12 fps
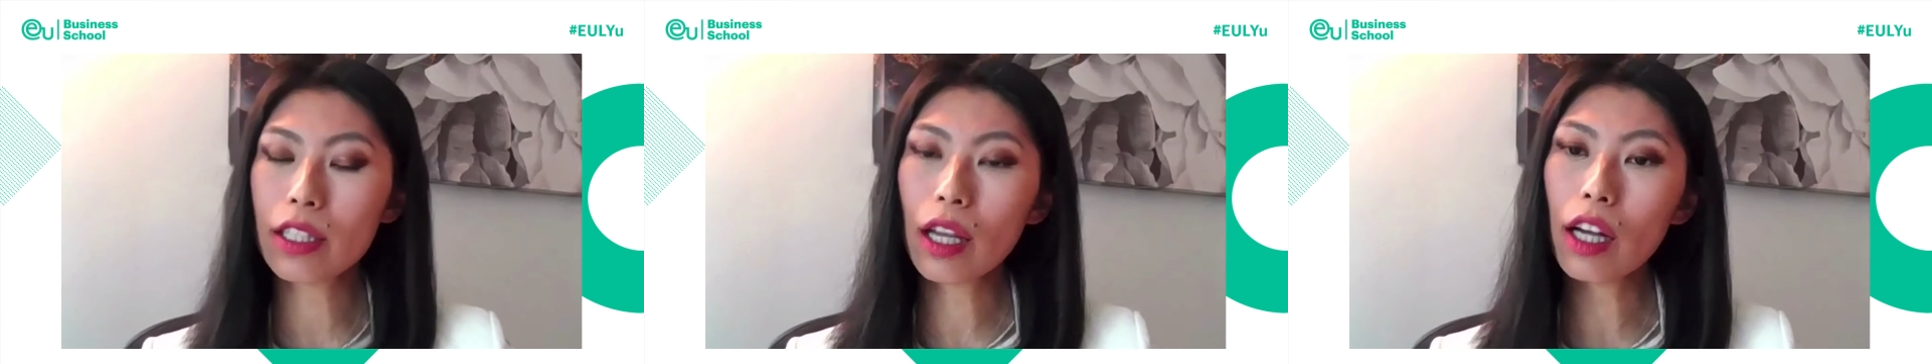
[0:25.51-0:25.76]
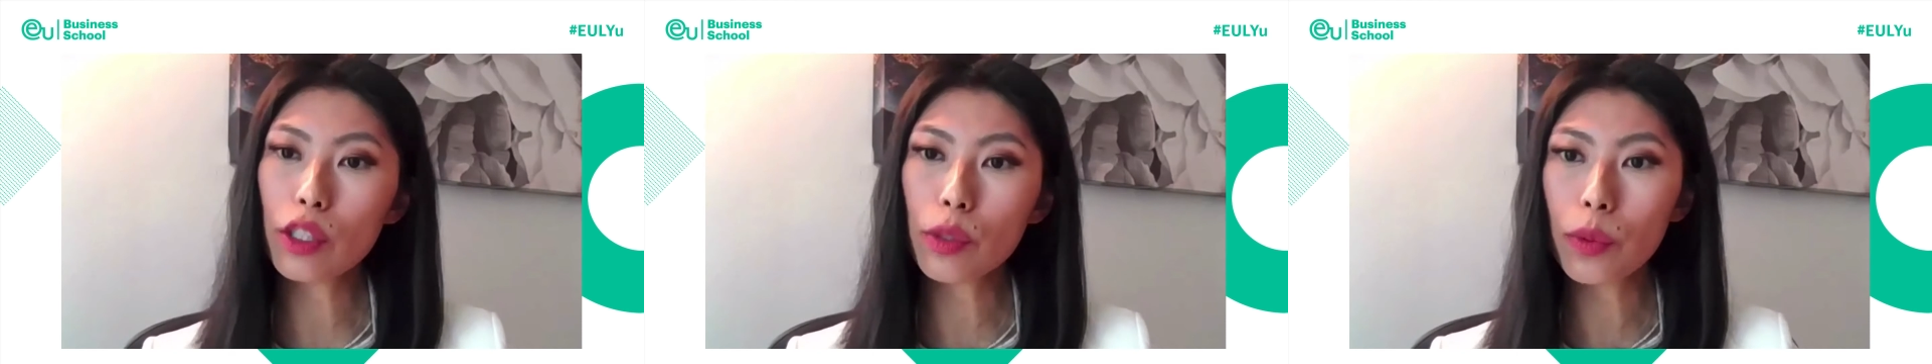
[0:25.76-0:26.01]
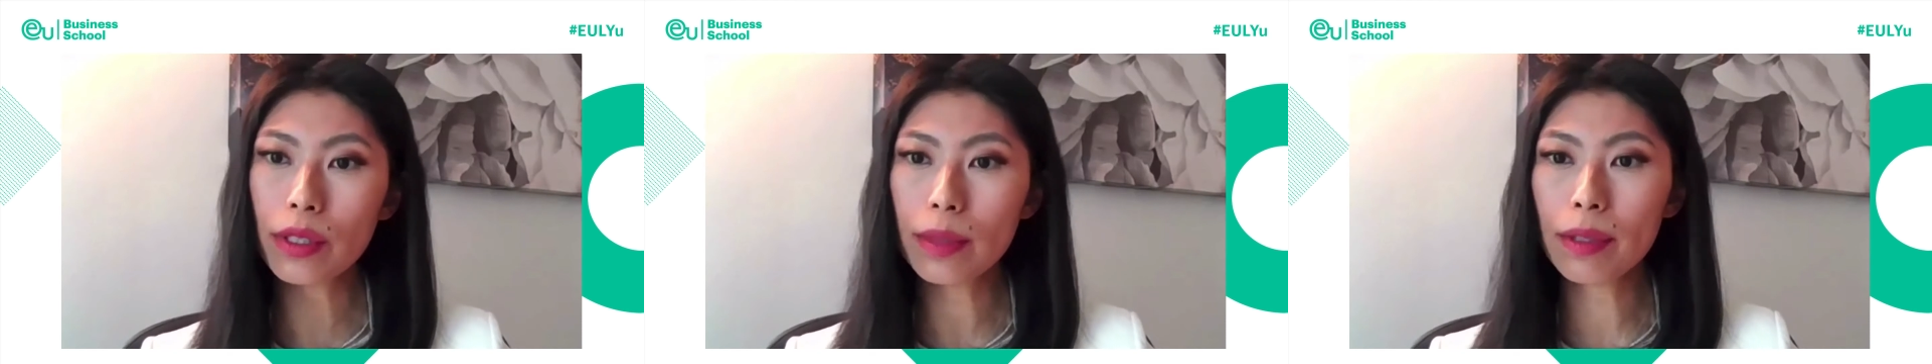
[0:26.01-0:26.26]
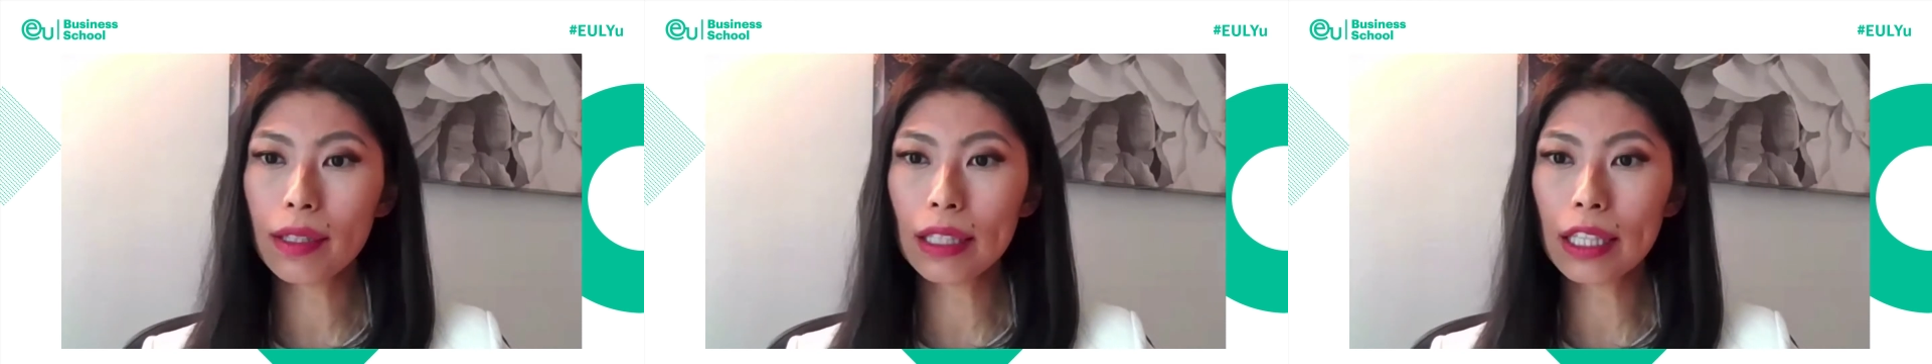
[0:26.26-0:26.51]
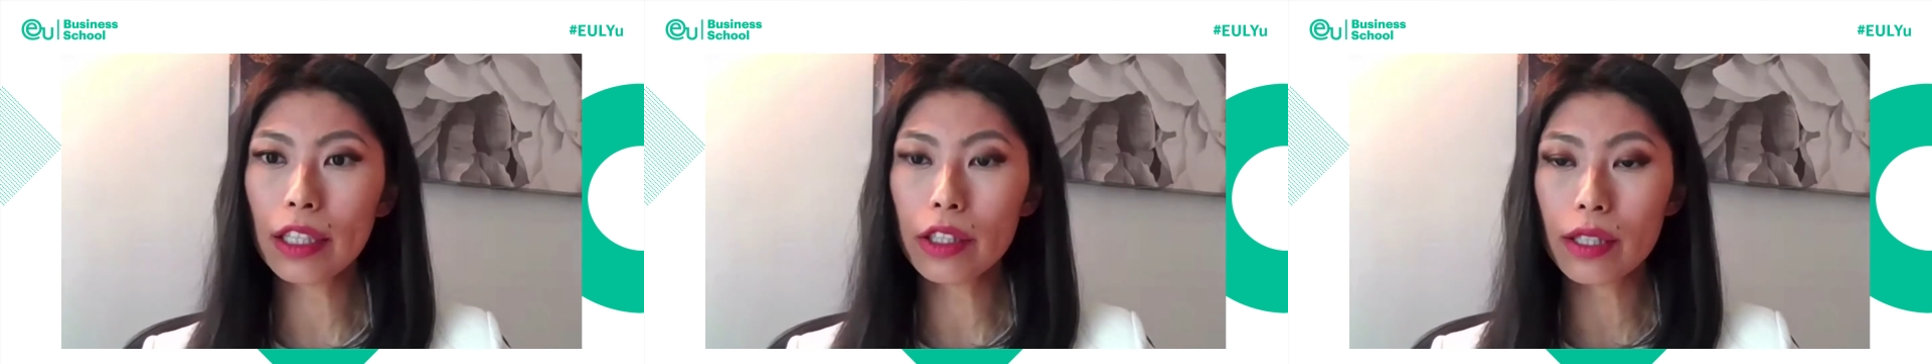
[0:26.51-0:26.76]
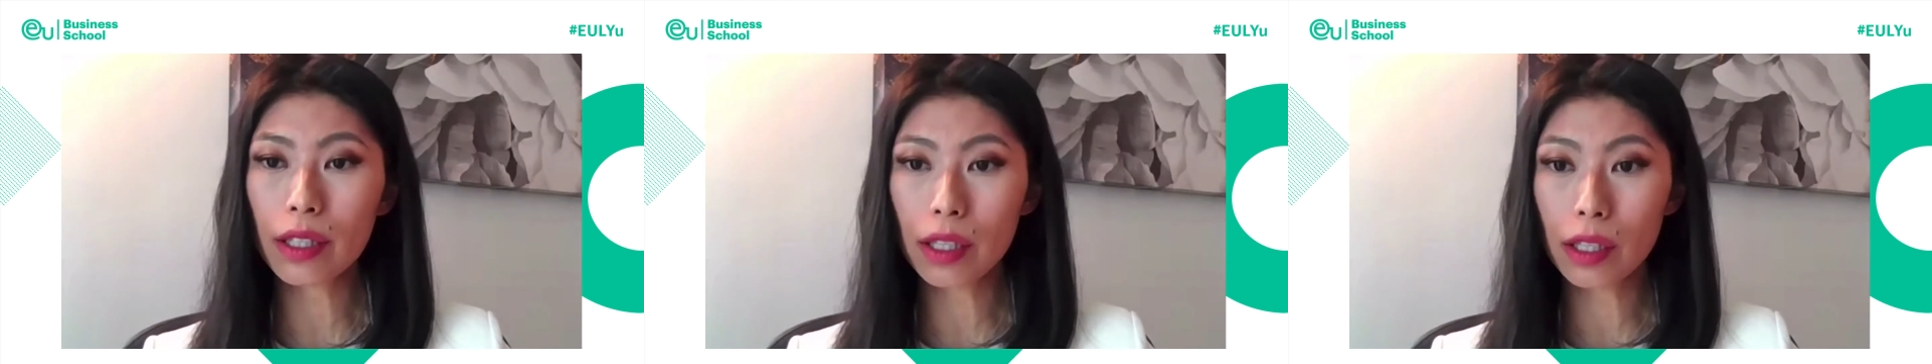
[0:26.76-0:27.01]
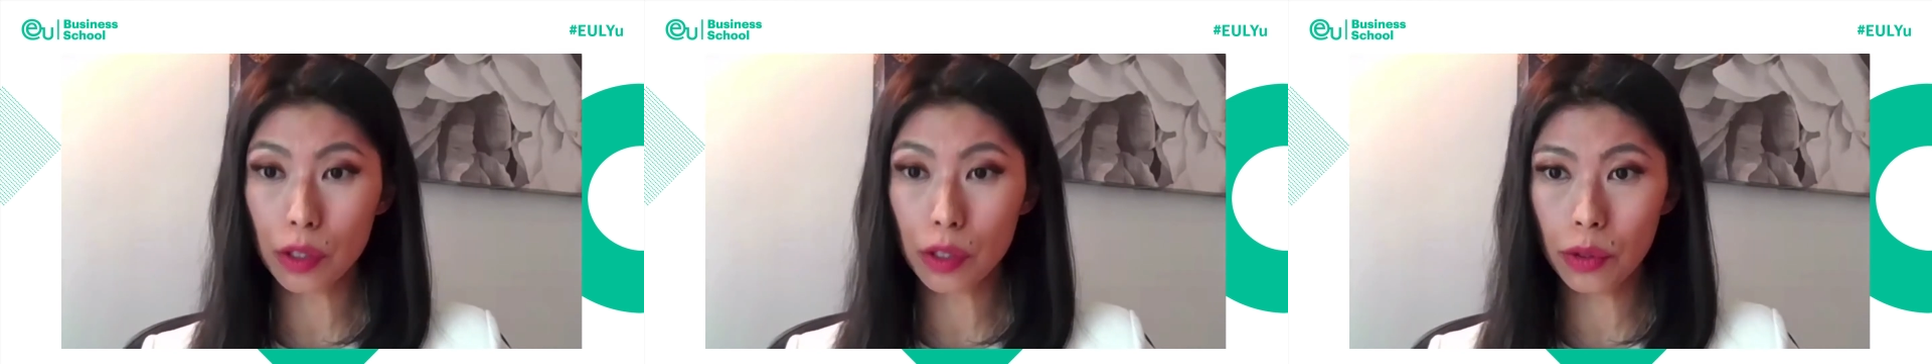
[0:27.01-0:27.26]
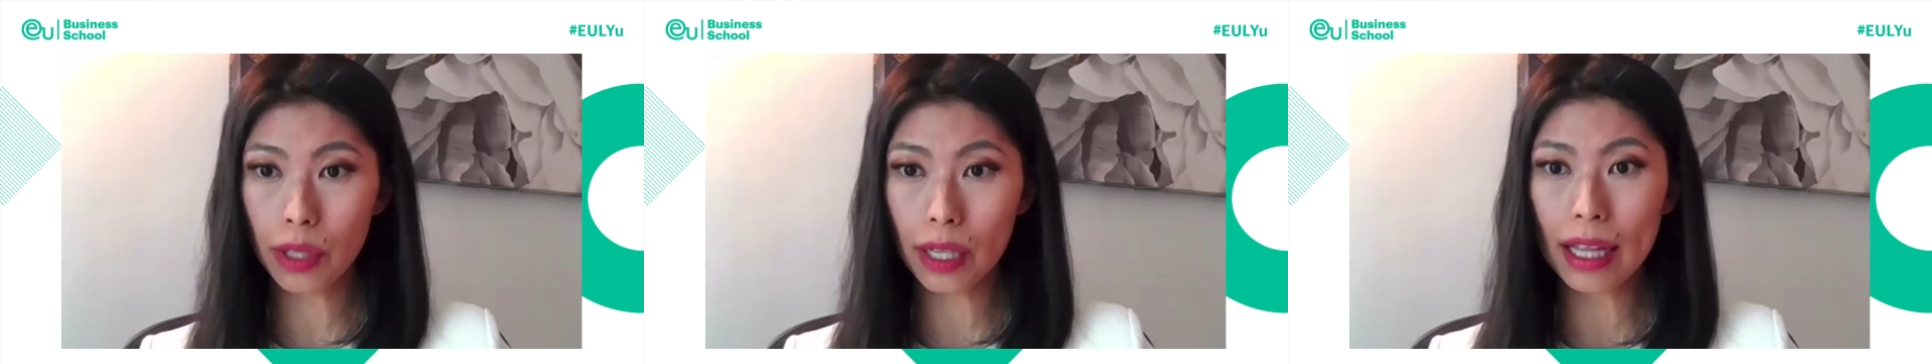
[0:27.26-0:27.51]
in touch with some of the leaders in an
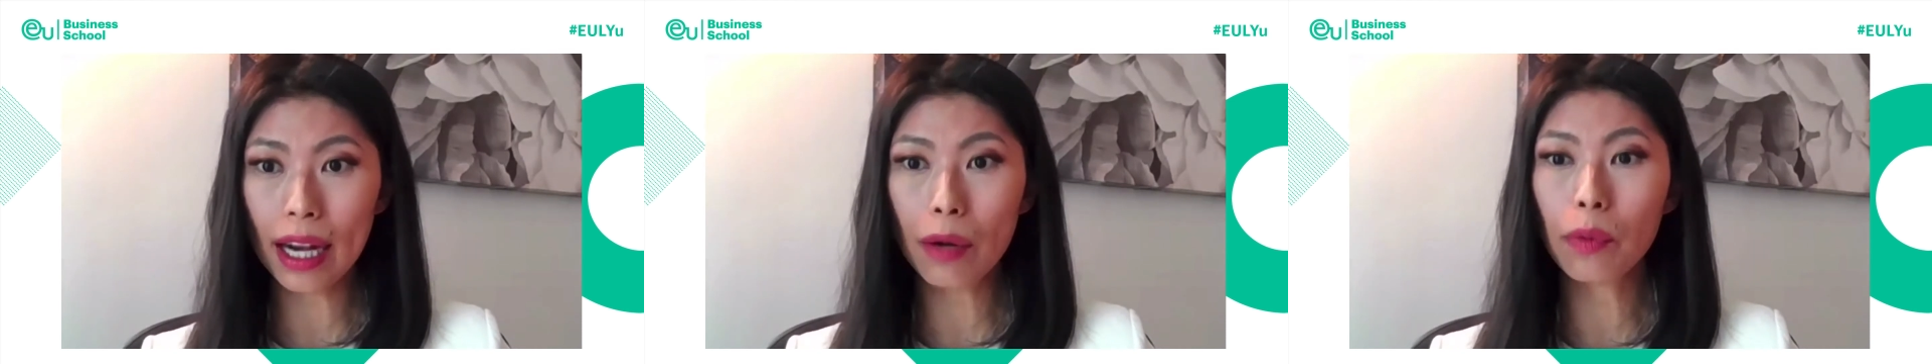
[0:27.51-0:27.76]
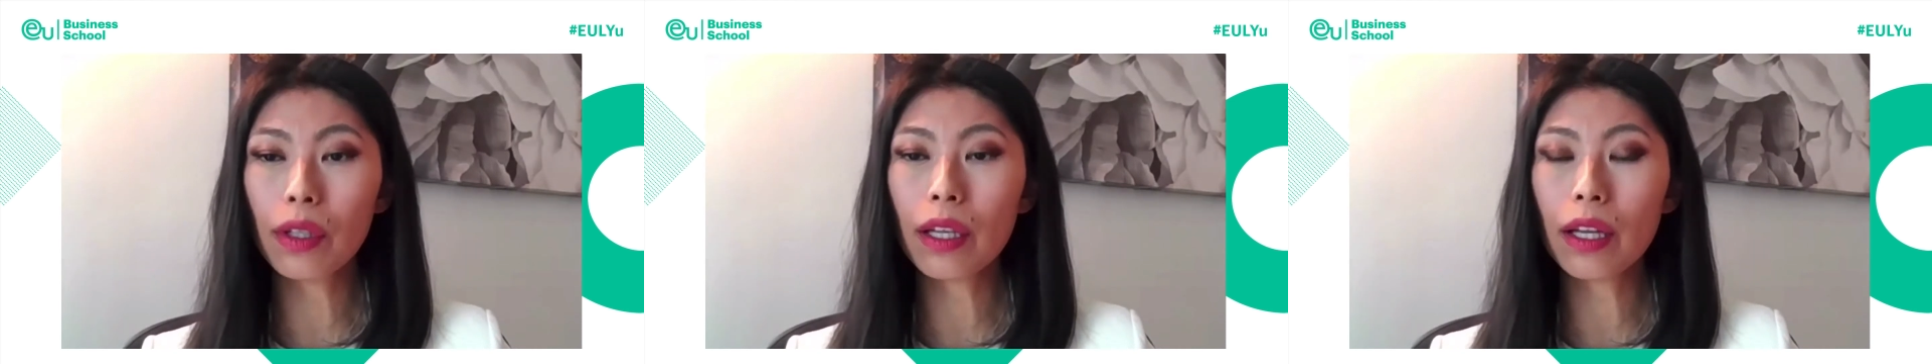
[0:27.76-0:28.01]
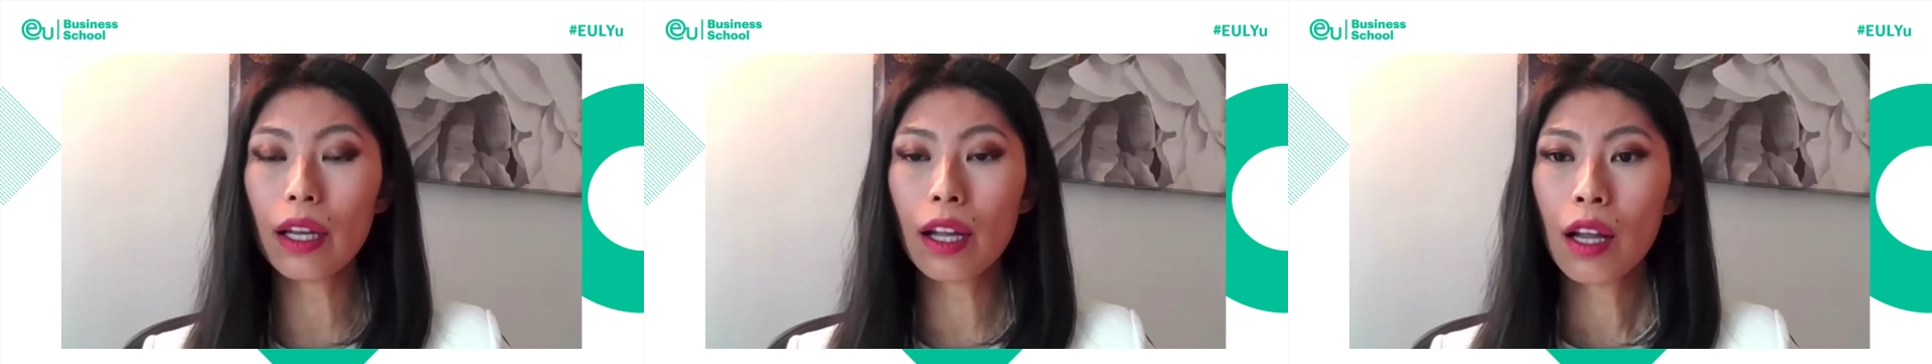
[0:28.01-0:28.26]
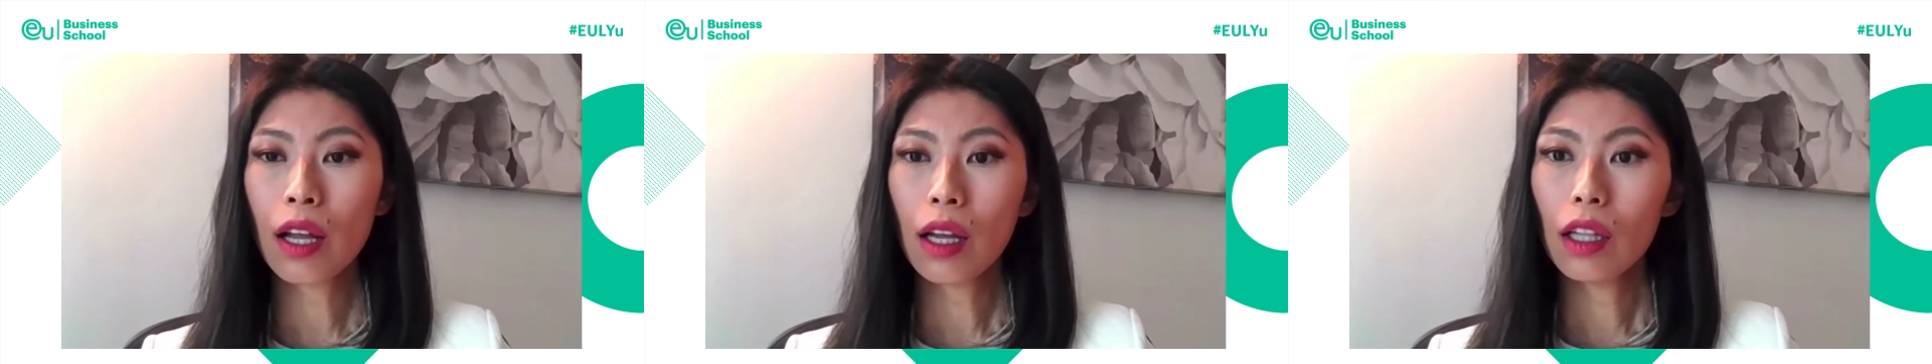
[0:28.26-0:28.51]
industry that I really